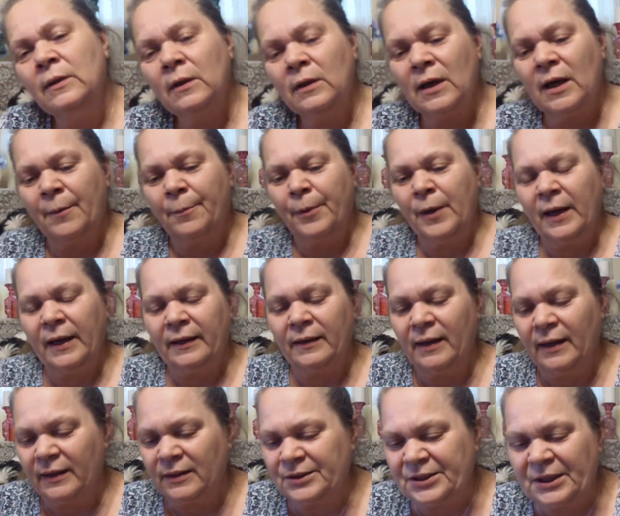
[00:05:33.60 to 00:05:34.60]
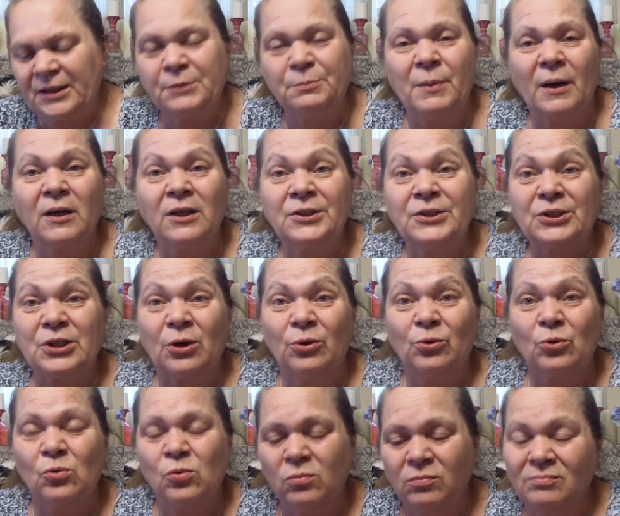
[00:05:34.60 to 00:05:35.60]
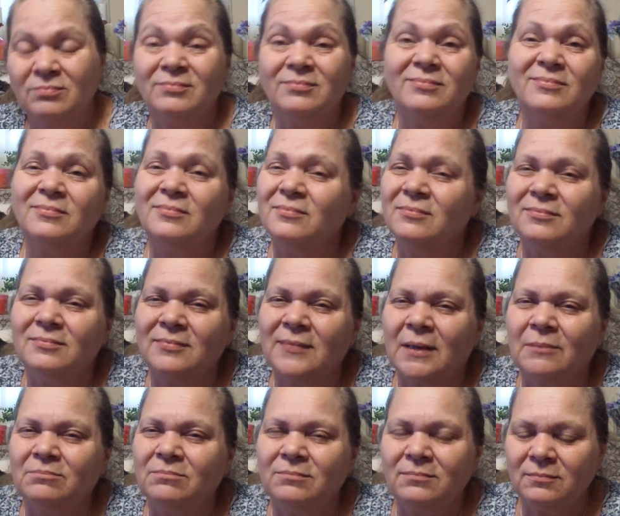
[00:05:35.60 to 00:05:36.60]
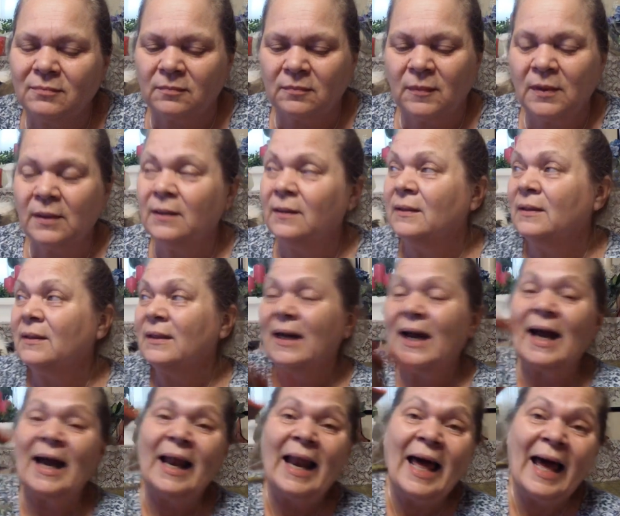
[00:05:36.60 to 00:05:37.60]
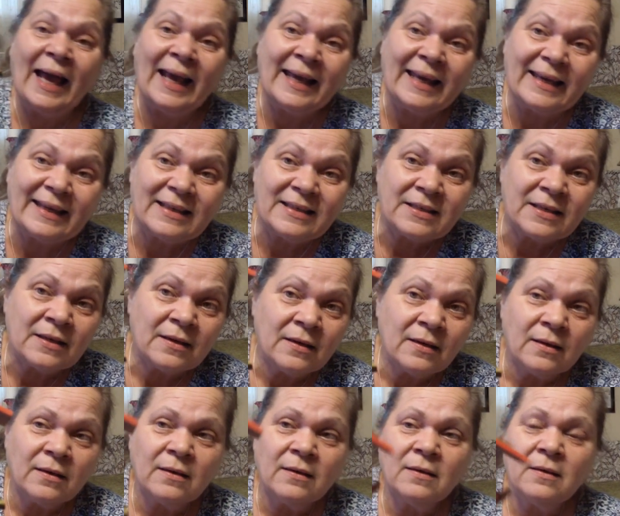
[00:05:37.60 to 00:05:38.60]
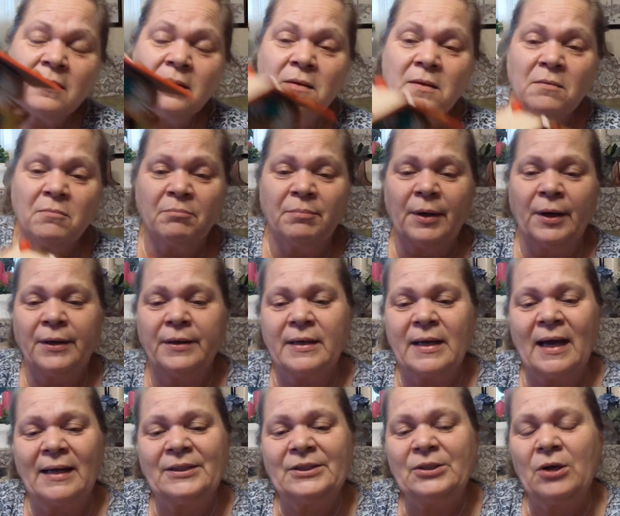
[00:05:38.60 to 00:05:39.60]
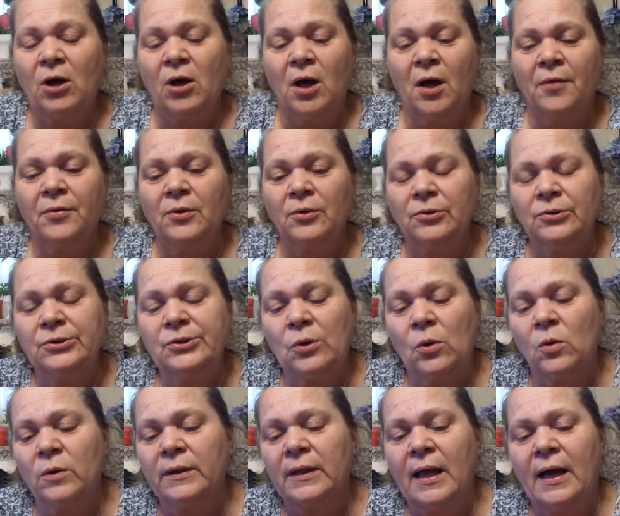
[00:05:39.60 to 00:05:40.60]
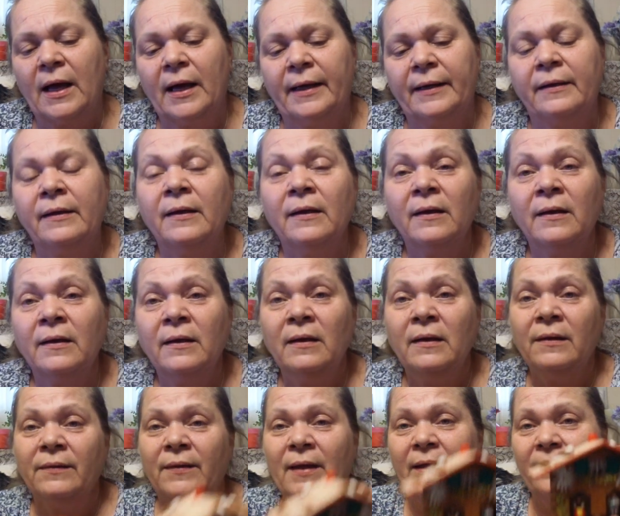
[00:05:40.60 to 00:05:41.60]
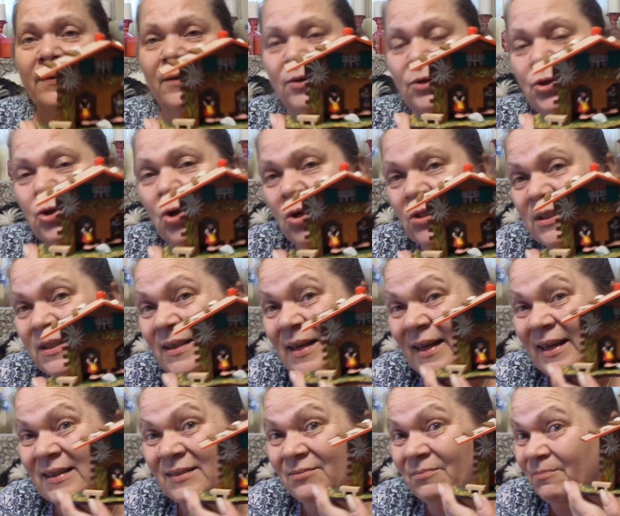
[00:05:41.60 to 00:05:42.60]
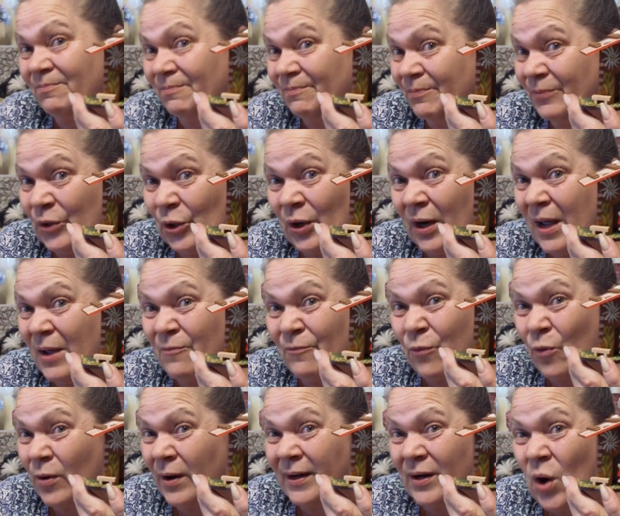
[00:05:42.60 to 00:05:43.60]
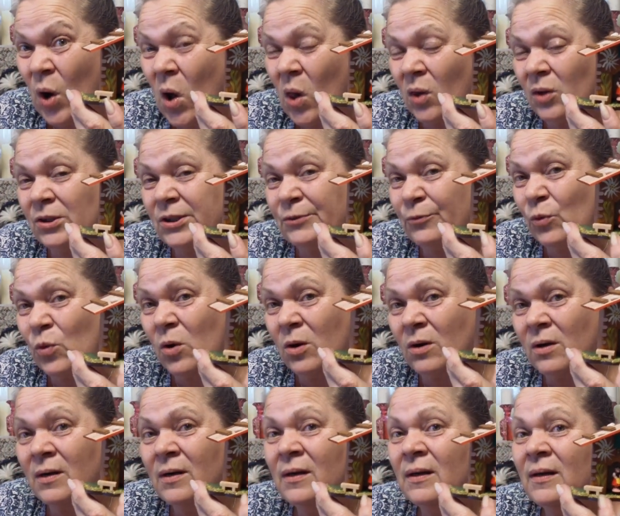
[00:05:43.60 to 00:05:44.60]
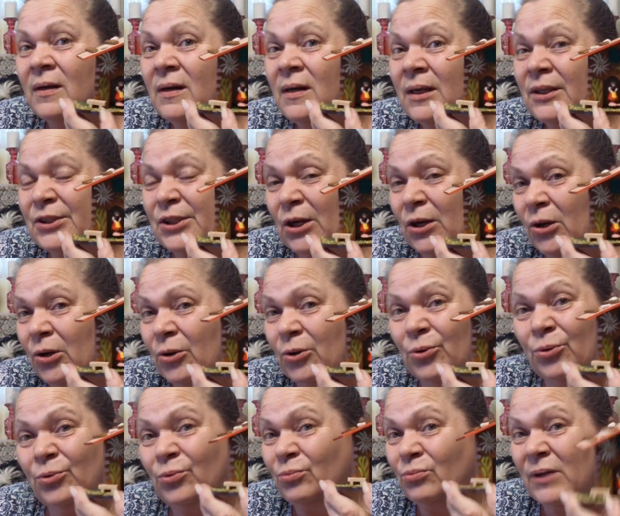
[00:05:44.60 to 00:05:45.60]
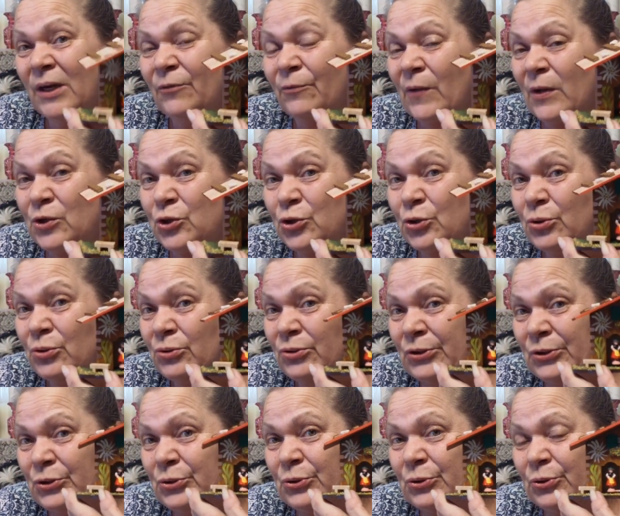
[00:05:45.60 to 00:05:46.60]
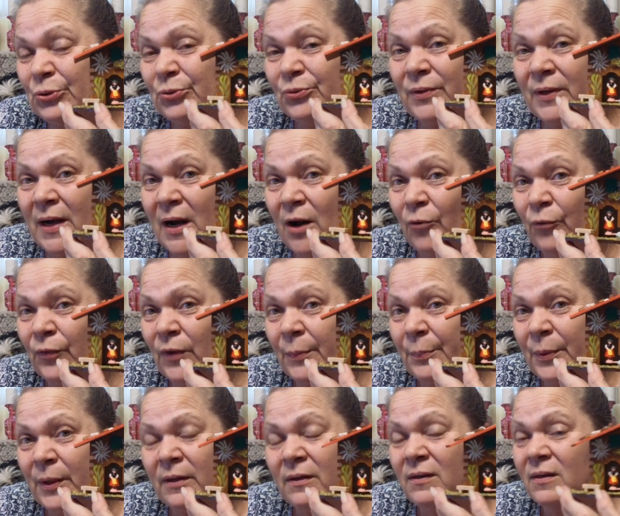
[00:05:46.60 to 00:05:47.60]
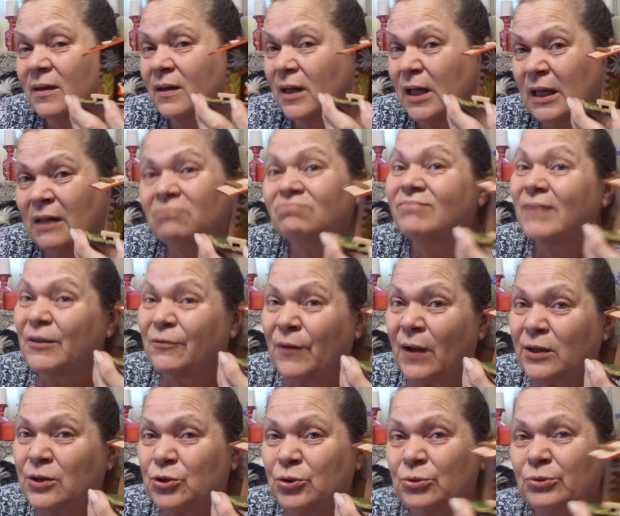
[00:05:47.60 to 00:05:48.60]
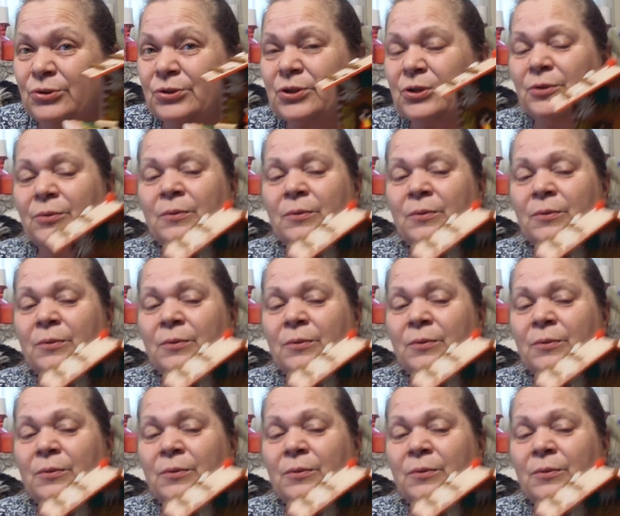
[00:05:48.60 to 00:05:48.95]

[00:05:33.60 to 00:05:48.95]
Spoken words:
I paid like $6 total. I like it. But I saw others online that they're charging like $30 and $40 for. So if I choose to, then I'll flip it if I choose to.